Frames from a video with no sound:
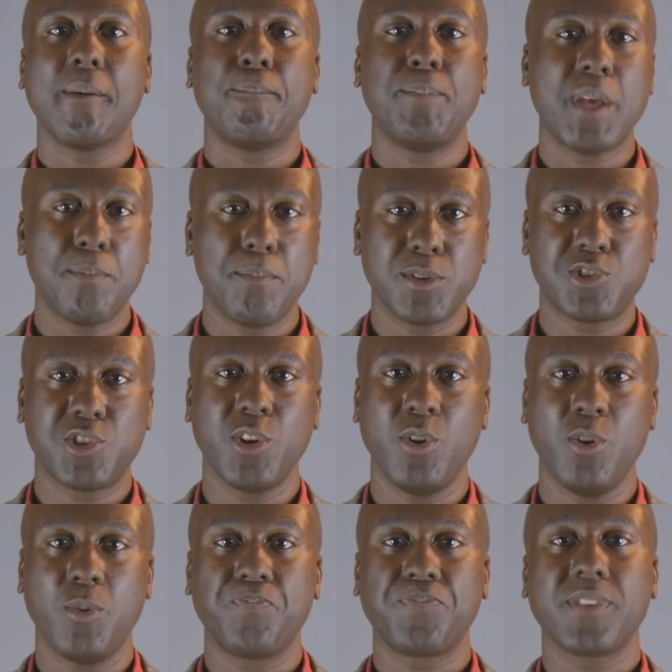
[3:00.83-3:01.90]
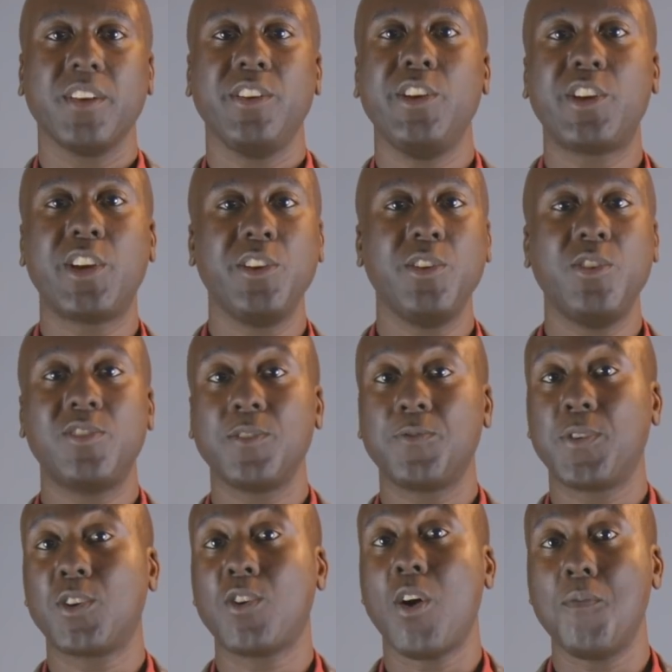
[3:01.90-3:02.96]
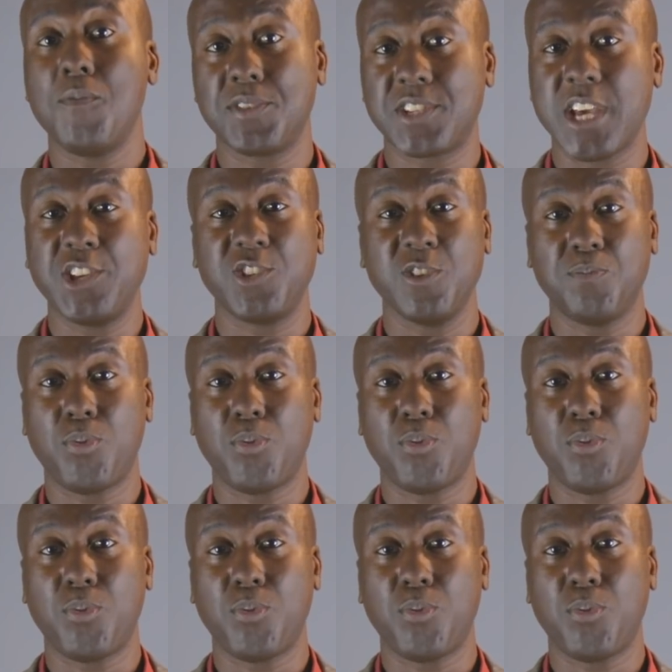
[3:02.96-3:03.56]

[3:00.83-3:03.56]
Number 2, you can use it for conversation